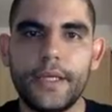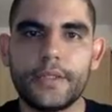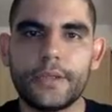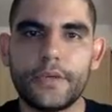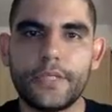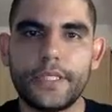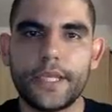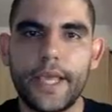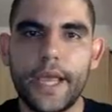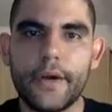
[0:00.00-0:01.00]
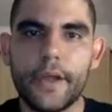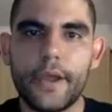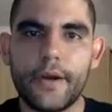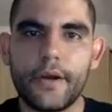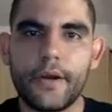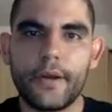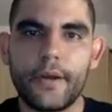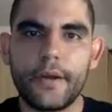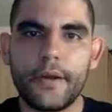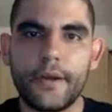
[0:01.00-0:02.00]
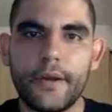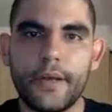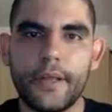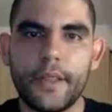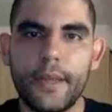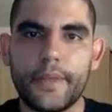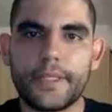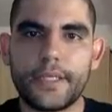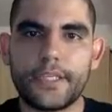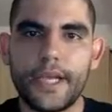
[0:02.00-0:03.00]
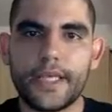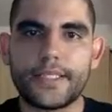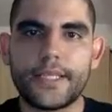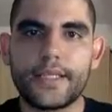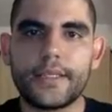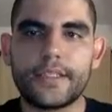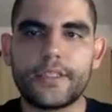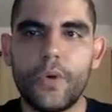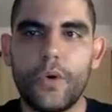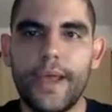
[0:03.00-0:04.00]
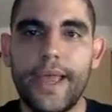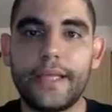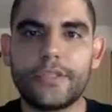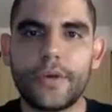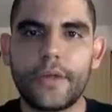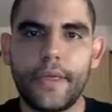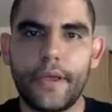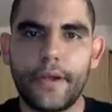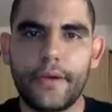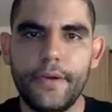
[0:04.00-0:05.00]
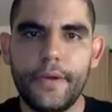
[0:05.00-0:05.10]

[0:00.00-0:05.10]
So if she's a carrier, that means that she has that small h right there.